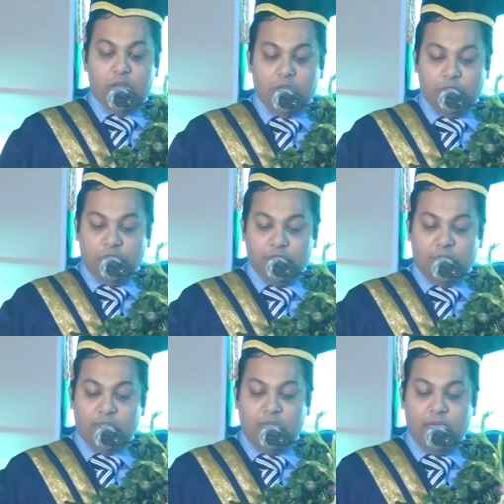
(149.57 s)
During the
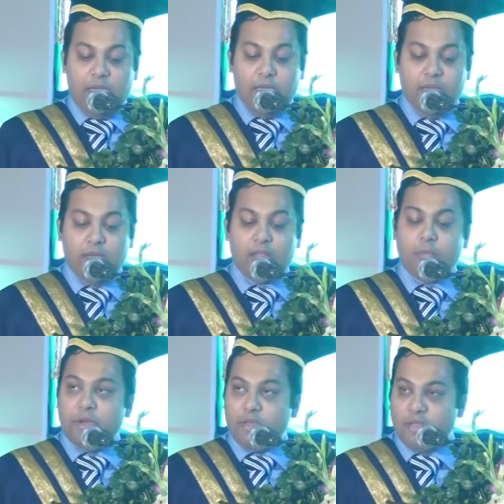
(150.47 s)
stay, the
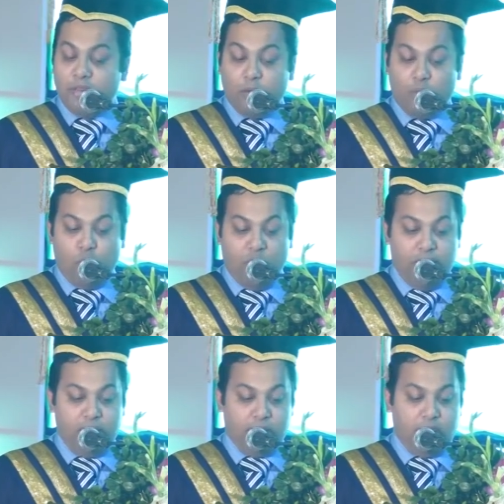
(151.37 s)
person
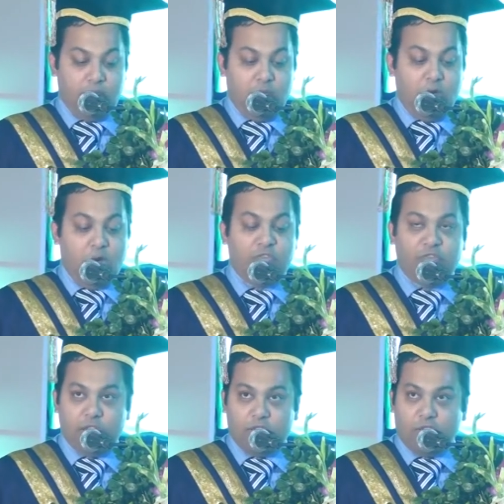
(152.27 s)
acquires or
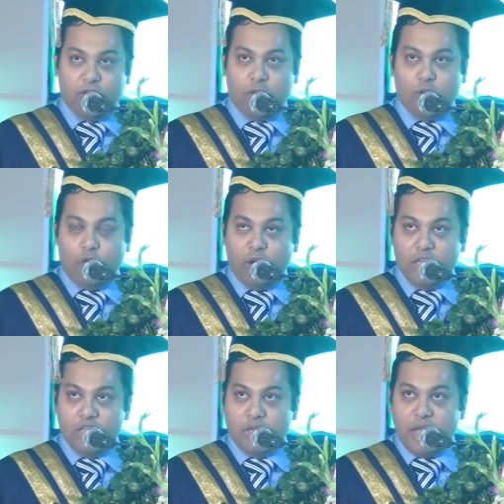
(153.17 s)
feeds on the
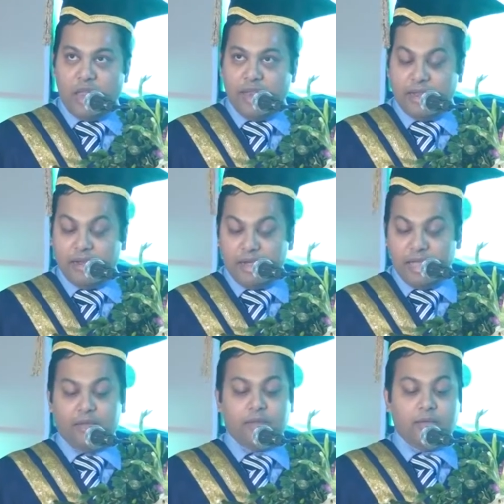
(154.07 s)
knowledge and
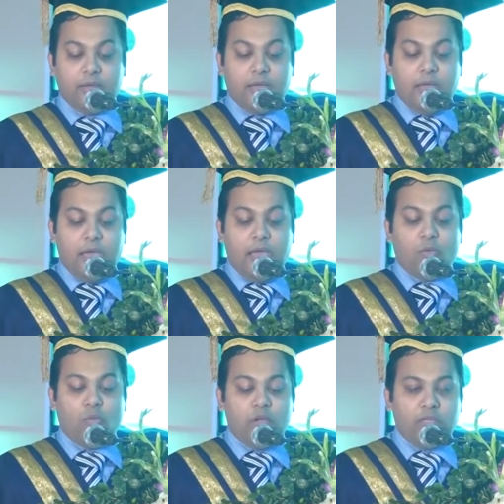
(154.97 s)
learning,
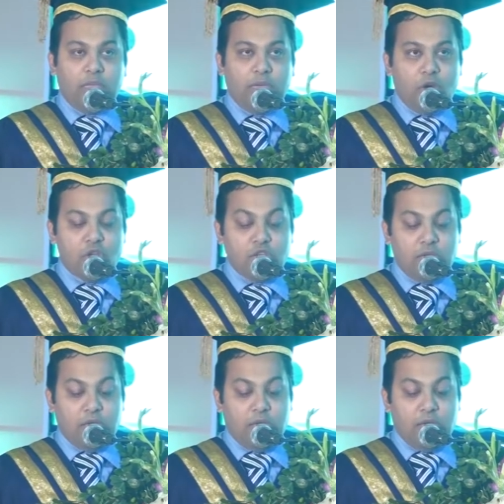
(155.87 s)
and once he or
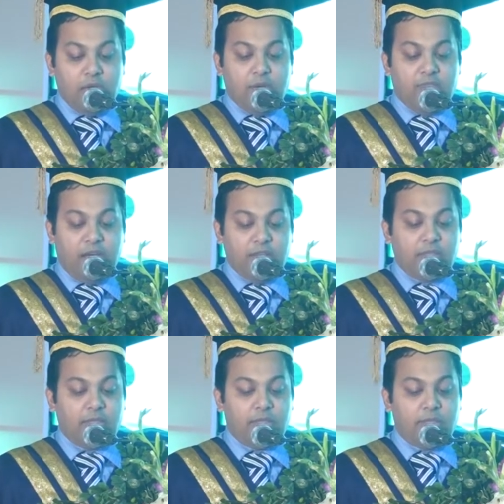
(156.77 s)
she finds
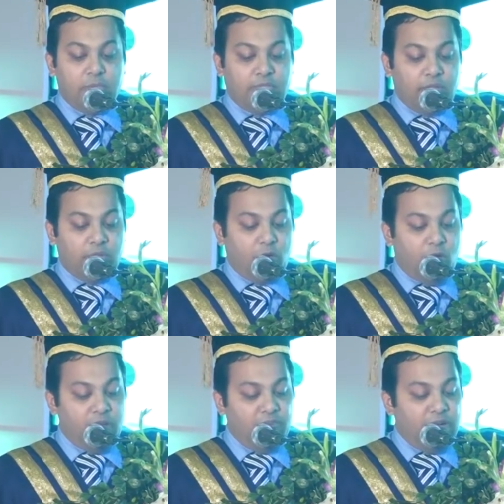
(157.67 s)
themselves
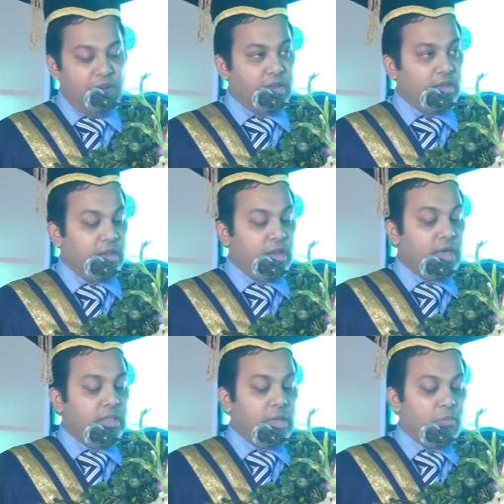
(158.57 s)
qualified,
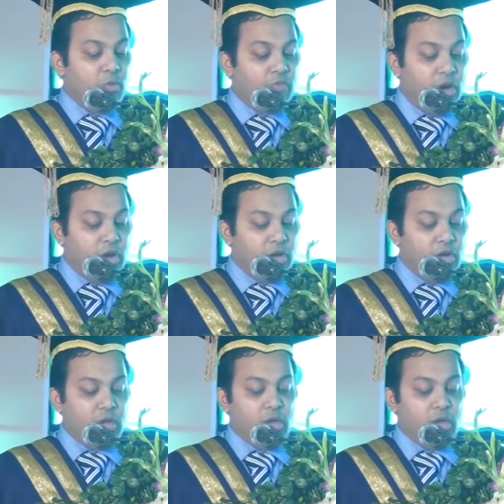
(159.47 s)
they move on